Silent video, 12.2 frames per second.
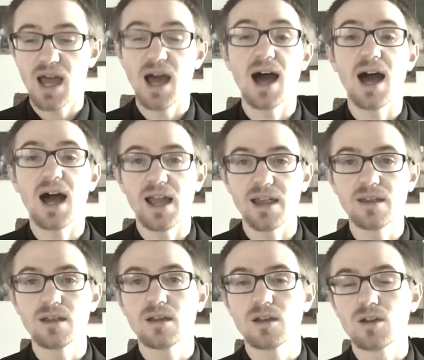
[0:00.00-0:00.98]
I
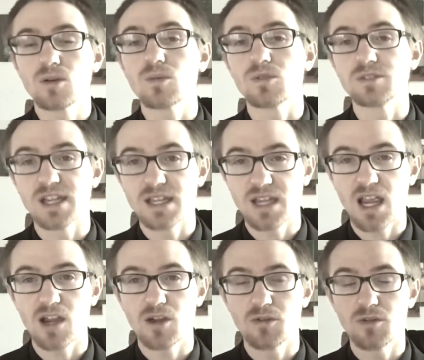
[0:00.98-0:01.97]
will take
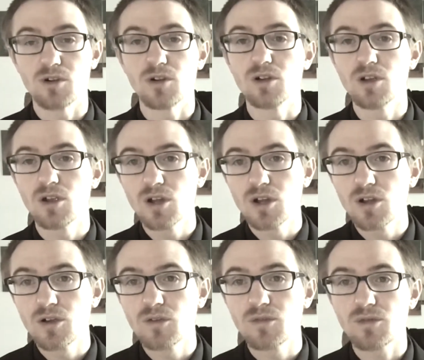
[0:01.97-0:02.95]
care of her
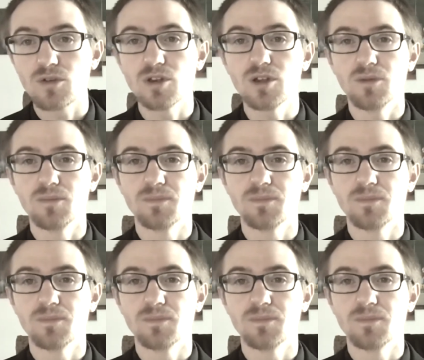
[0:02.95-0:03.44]
for you.